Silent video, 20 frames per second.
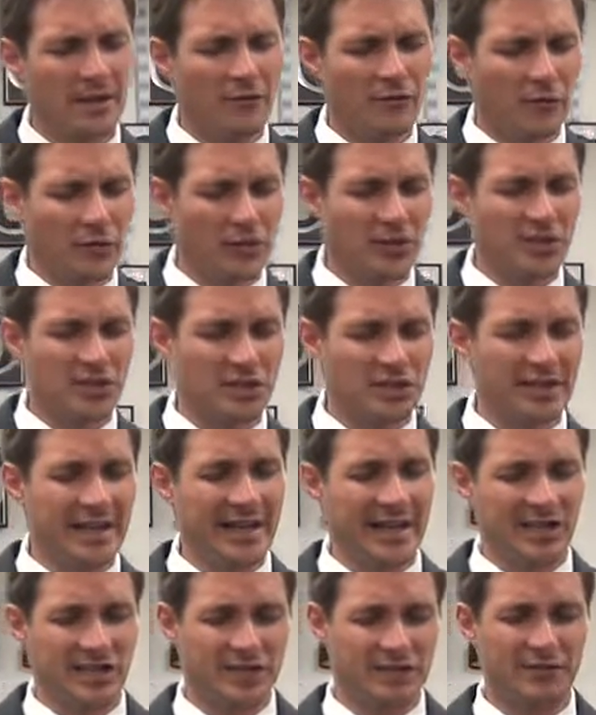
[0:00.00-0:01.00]
for this
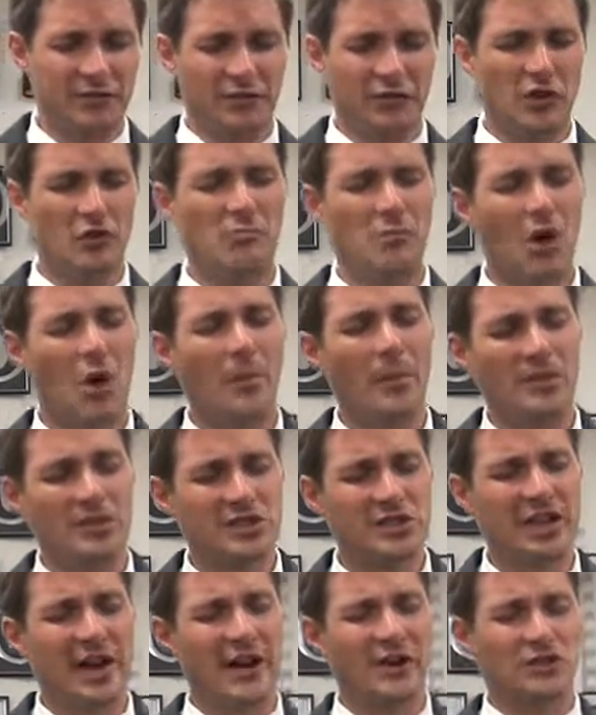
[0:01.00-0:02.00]
next few
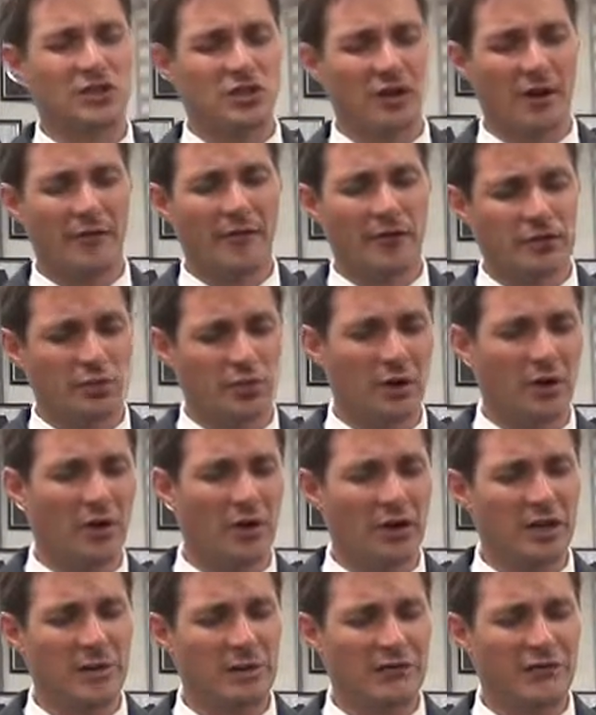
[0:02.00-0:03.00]
moments in our service, we're
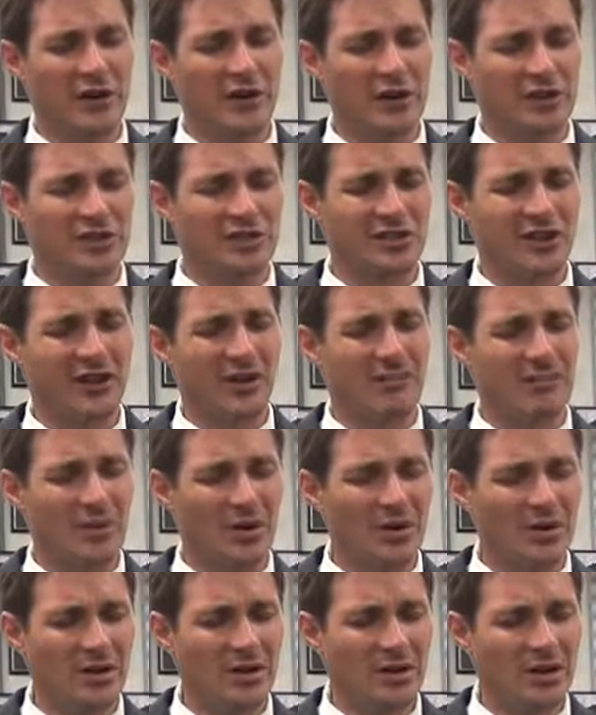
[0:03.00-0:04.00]
going to be very
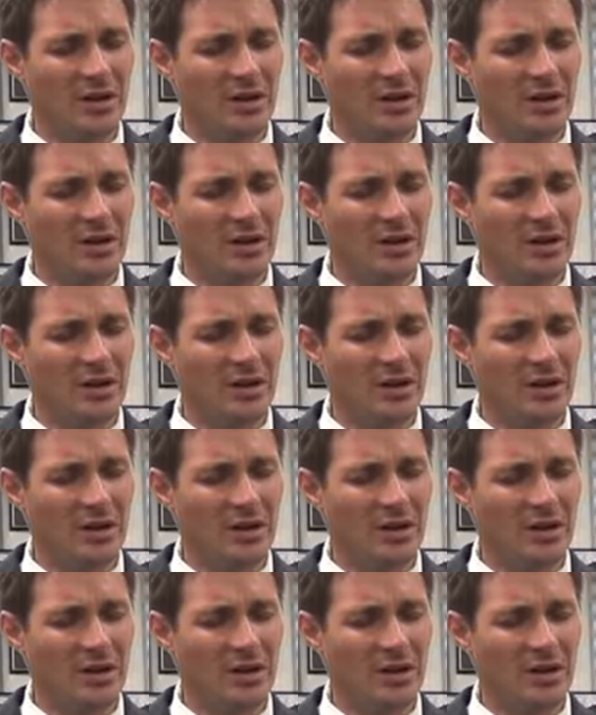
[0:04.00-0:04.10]
somber.